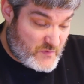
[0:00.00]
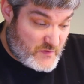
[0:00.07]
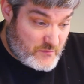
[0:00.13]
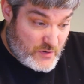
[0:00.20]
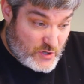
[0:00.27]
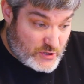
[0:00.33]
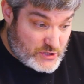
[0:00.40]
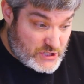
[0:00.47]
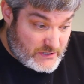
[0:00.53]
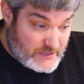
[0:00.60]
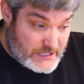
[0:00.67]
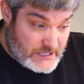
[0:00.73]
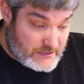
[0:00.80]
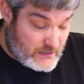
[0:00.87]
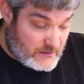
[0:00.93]
the
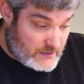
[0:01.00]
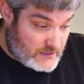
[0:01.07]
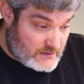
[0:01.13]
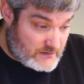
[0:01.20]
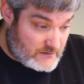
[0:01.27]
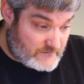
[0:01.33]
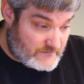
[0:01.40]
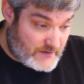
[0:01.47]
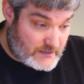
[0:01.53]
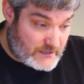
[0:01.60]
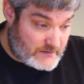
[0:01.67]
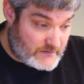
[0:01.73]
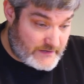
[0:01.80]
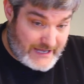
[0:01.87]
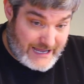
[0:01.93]
purchase of
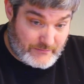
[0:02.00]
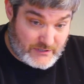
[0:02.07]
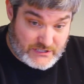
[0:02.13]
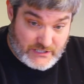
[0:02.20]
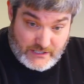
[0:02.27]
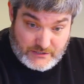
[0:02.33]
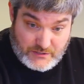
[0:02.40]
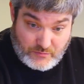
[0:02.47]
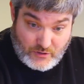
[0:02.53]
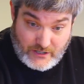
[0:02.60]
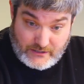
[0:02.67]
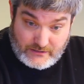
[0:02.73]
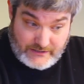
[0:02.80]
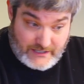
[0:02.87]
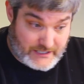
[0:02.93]
uh, the Apigee Edge
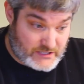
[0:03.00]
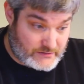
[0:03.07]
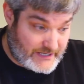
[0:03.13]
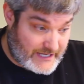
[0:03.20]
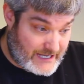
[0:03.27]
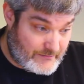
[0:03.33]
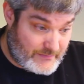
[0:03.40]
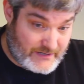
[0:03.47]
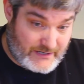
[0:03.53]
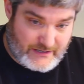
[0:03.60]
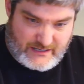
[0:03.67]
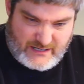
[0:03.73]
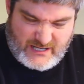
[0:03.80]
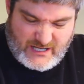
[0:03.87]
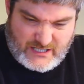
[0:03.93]
product actually happened
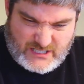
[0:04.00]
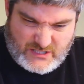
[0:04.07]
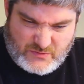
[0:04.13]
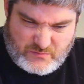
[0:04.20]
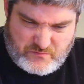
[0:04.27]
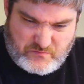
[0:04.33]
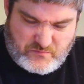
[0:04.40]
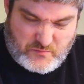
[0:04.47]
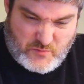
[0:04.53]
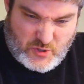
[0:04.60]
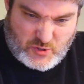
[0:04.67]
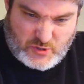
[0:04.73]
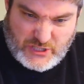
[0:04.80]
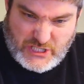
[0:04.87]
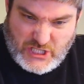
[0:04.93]
in uh,
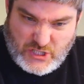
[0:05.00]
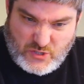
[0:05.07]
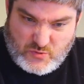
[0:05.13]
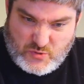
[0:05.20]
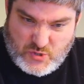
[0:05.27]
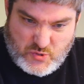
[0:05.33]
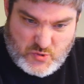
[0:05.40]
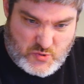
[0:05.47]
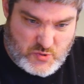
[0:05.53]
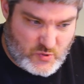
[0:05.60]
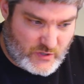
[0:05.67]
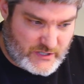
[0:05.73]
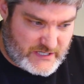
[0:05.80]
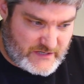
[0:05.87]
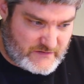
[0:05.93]
early Q2
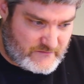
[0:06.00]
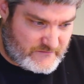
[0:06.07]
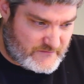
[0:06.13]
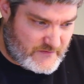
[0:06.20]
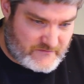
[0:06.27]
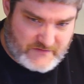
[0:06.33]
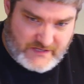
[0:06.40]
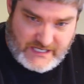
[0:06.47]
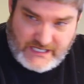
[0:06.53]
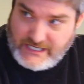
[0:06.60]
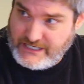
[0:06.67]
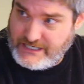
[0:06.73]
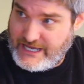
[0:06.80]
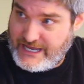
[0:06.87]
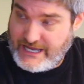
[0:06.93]

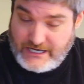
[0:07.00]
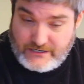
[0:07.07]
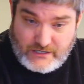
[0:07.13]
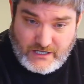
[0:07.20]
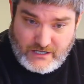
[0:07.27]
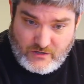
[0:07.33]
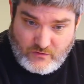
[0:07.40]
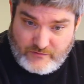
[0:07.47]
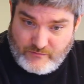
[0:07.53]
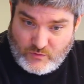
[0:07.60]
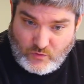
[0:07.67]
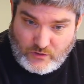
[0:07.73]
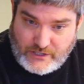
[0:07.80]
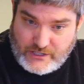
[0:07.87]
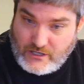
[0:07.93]
2015, yeah. and we've
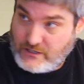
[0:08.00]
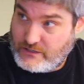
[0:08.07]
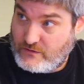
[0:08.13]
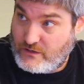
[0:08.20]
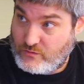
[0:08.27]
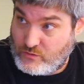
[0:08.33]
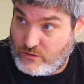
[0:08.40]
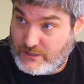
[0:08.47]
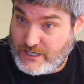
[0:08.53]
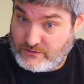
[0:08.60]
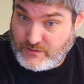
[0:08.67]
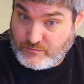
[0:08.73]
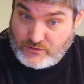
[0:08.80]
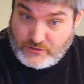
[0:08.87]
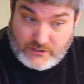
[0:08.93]
been working on a
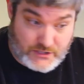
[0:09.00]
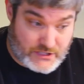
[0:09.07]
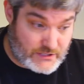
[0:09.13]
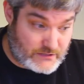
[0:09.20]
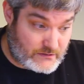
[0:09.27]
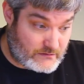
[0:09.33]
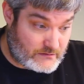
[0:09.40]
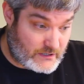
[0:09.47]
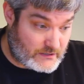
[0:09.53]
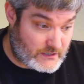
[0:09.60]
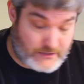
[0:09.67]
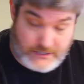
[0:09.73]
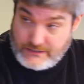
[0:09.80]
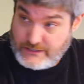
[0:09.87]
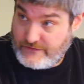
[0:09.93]
rollout to production
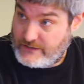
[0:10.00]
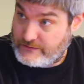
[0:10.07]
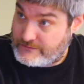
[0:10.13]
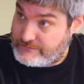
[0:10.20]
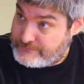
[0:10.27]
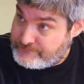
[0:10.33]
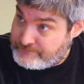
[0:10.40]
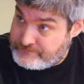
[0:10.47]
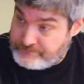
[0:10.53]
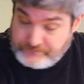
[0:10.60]
uh, since then. Yeah,